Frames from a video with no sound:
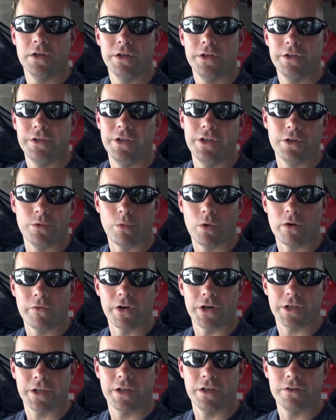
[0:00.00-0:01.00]
neither one of
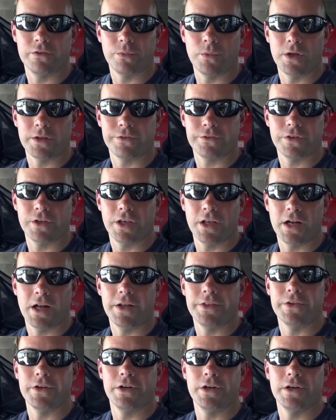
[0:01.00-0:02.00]
our kids wants to get
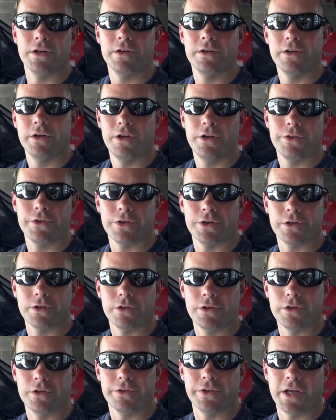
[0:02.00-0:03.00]
on their
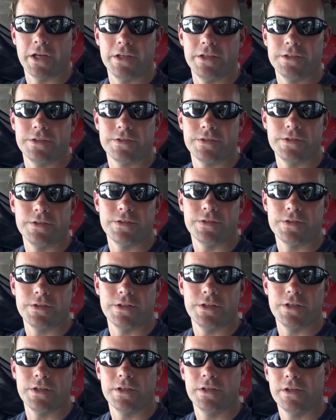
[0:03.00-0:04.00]
little
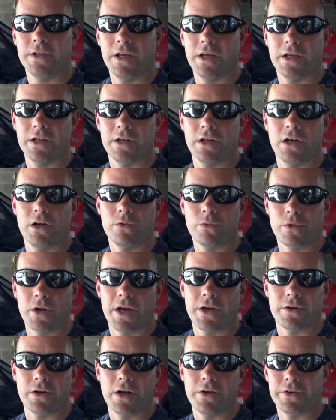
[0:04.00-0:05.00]
90cc and
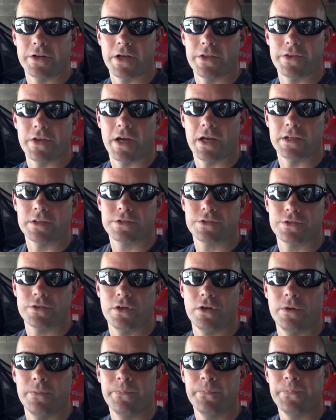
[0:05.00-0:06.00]
ride around on that.
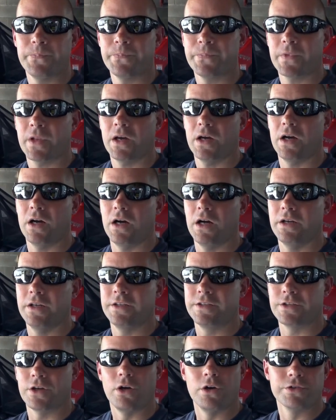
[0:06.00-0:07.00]
So
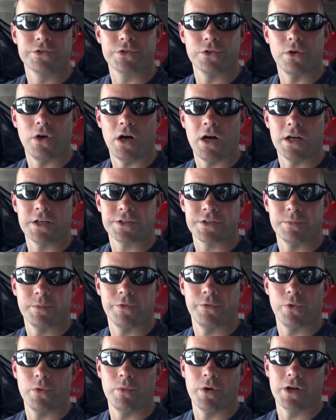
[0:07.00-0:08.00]
it's also awesome
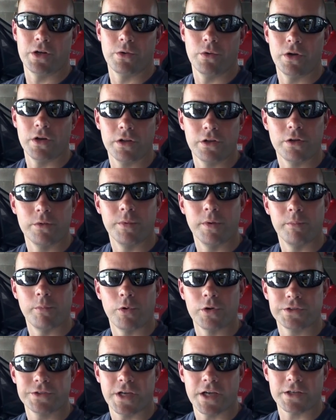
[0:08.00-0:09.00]
if we want to go on a little bit
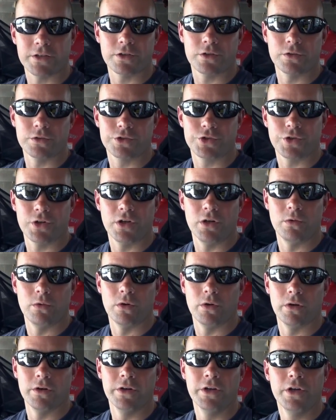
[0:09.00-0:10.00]
more technical trail
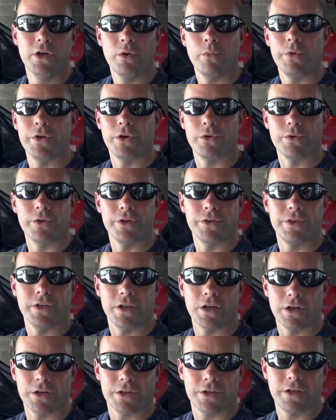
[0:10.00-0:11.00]
where we don't really
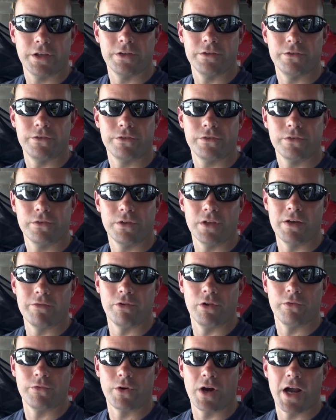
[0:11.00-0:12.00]
think our kids'
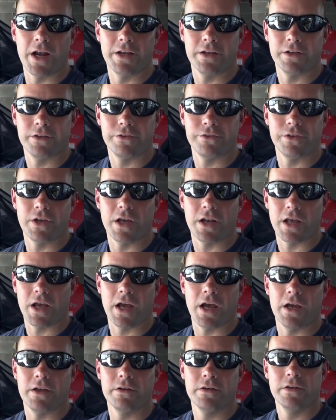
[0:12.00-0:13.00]
level of riding is yet
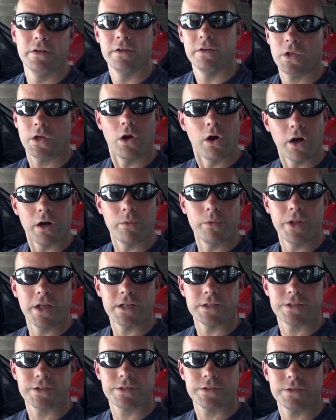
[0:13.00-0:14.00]
at. All right, well,
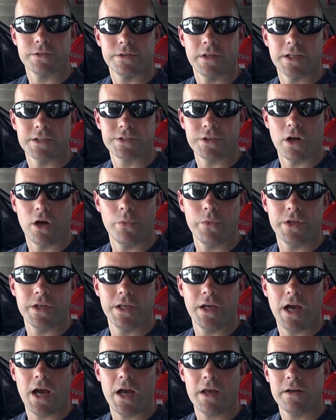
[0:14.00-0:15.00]
that's all we
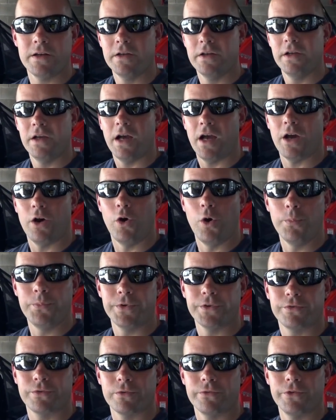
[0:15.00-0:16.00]
got. I hope
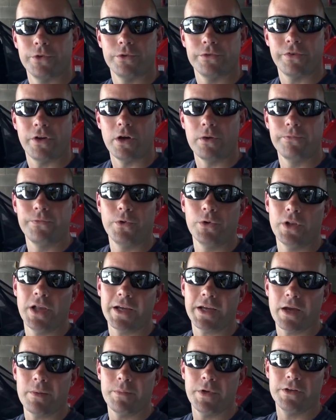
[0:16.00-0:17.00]
this review is helpful.
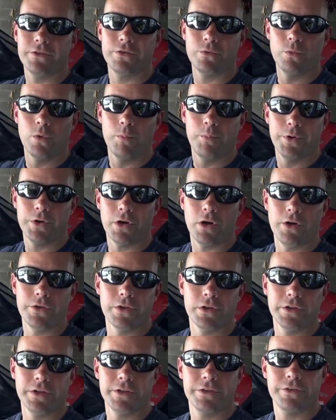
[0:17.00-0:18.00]
Like I mentioned, we'll put all
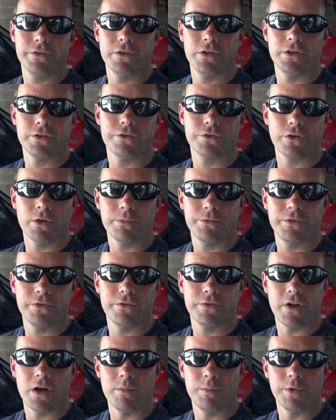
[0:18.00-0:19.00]
the links in the
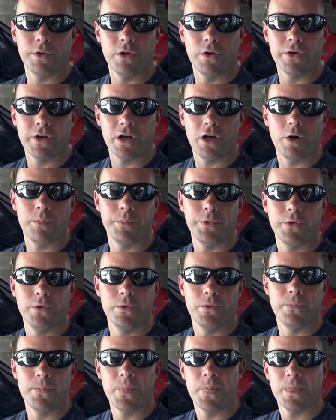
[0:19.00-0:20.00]
descriptions down below to help
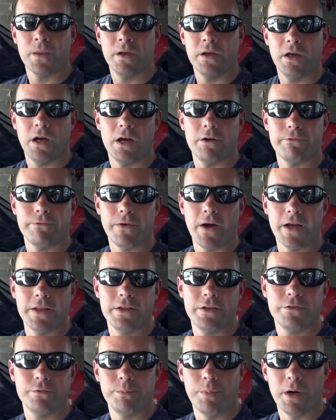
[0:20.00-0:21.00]
you find
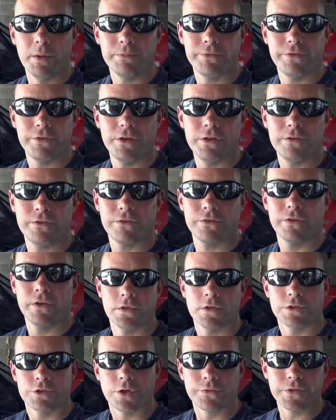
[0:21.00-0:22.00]
these bump seats.
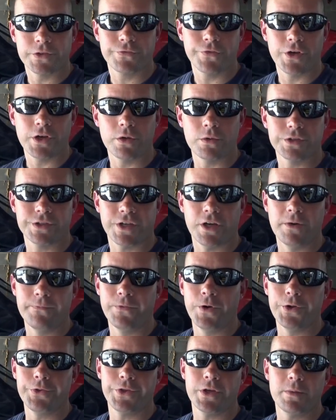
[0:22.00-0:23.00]
So if this video was
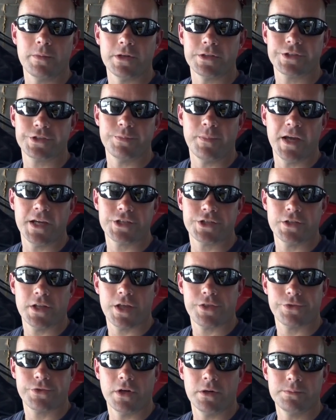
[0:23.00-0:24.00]
helpful, think about smashing
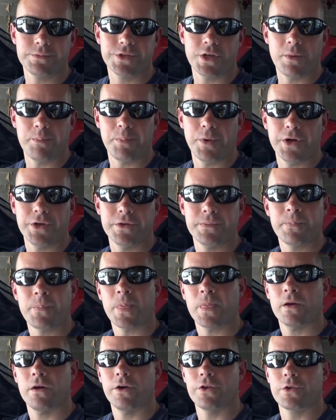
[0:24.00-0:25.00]
that thumbs up button.
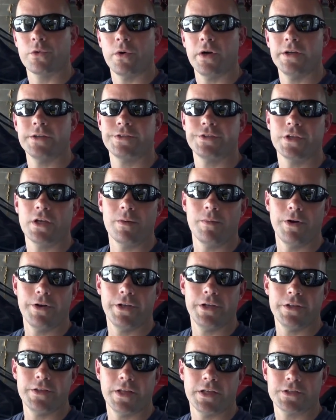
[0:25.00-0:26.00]
Otherwise, think about
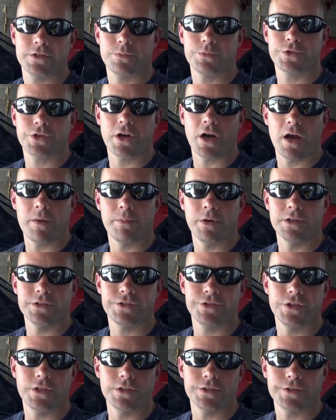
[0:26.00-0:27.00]
hitting that subscribe button
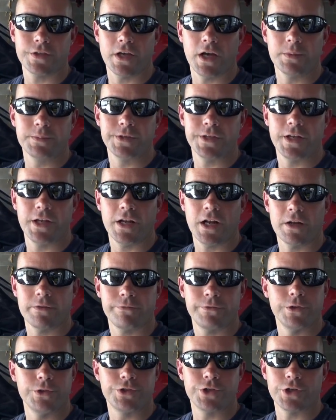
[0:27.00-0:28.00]
so you can stay up to date
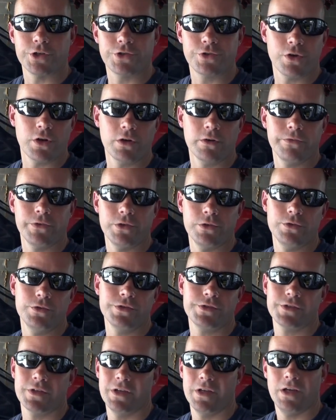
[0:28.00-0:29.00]
on future trail
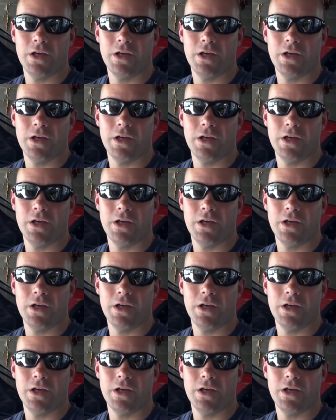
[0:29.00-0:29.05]
reviews,